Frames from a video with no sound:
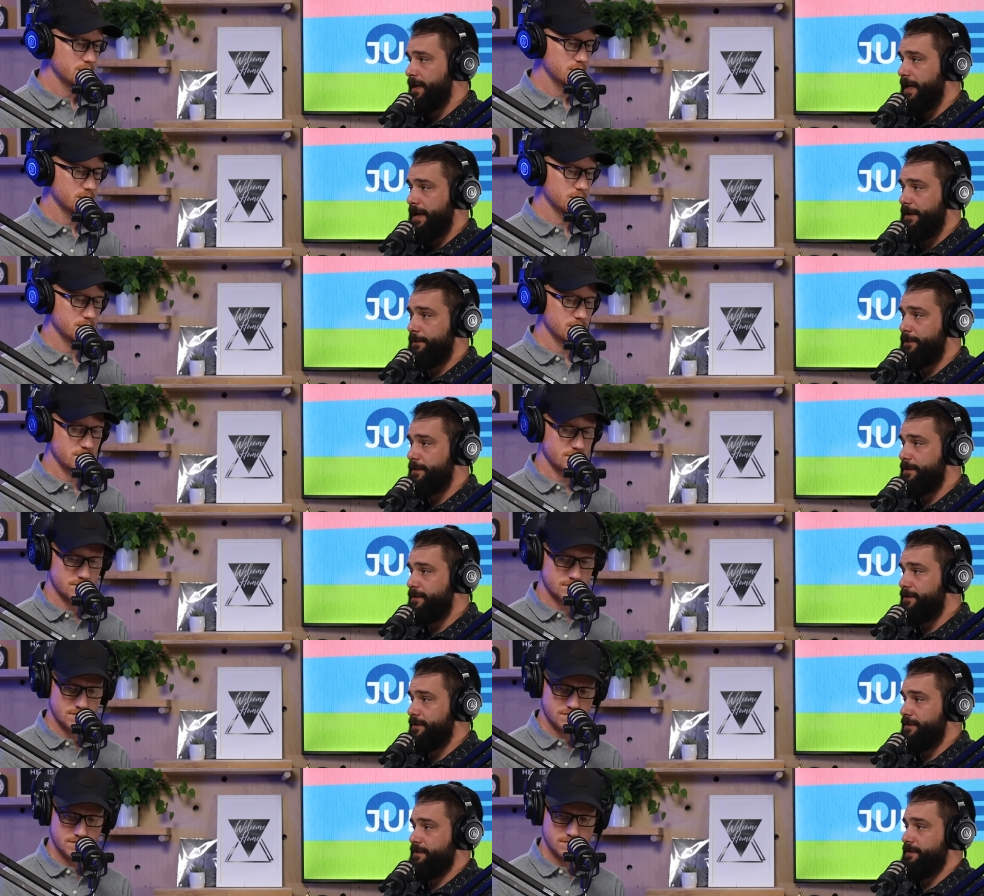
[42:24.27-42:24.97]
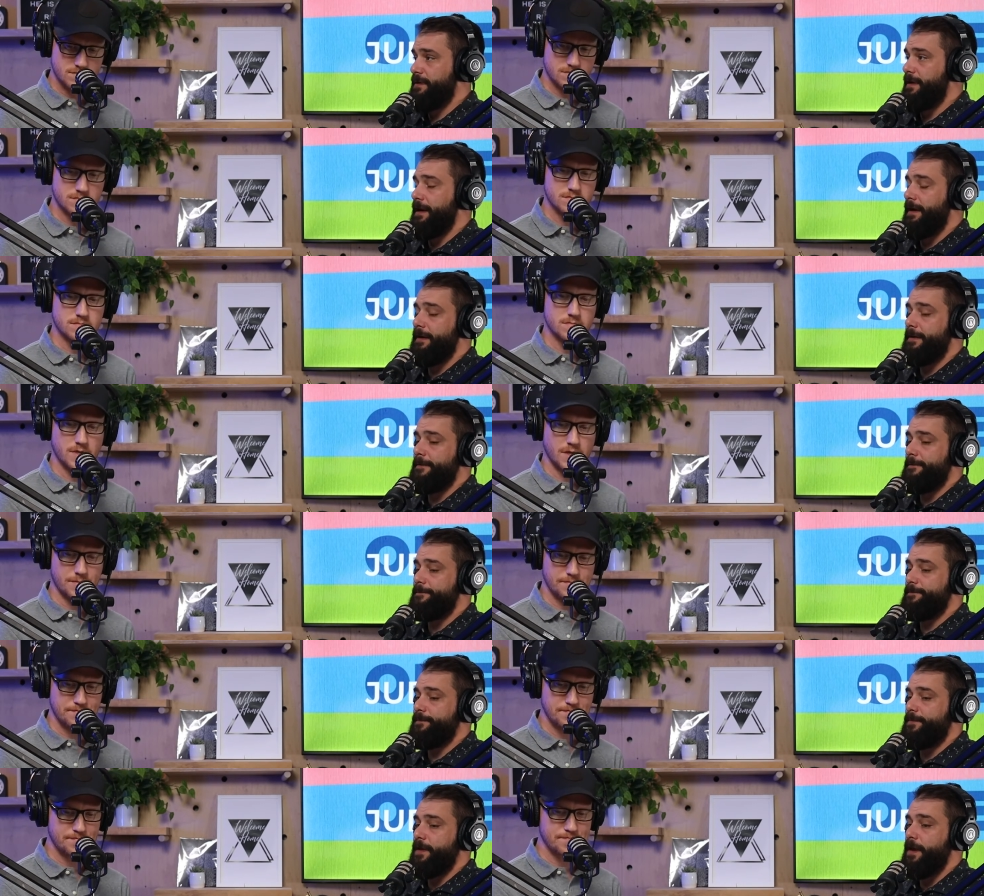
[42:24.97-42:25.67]
Speaker 1: language, um,
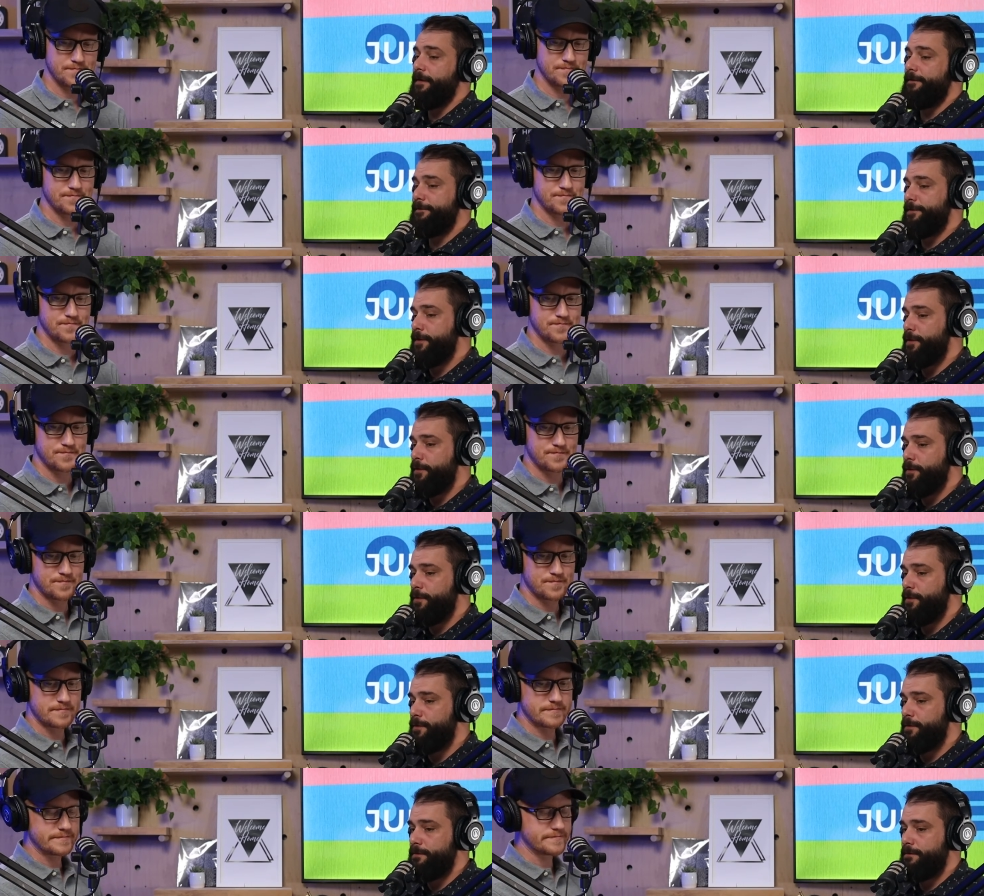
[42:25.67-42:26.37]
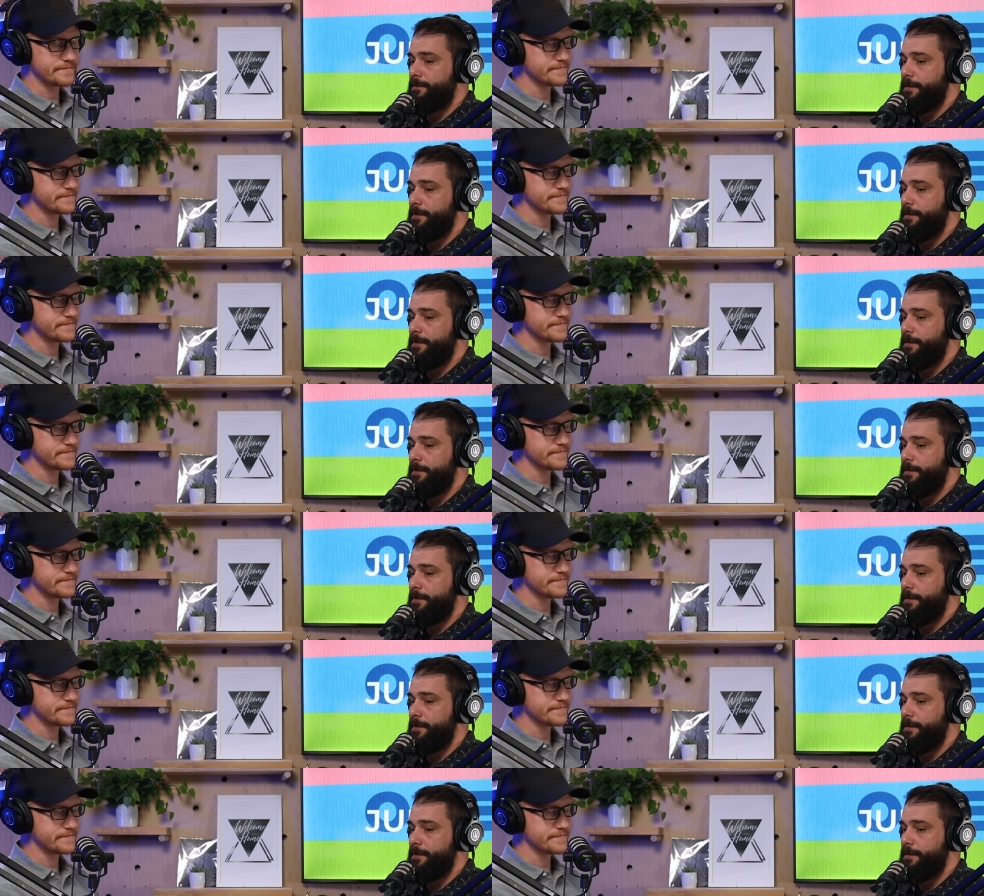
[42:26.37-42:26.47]
yep. a few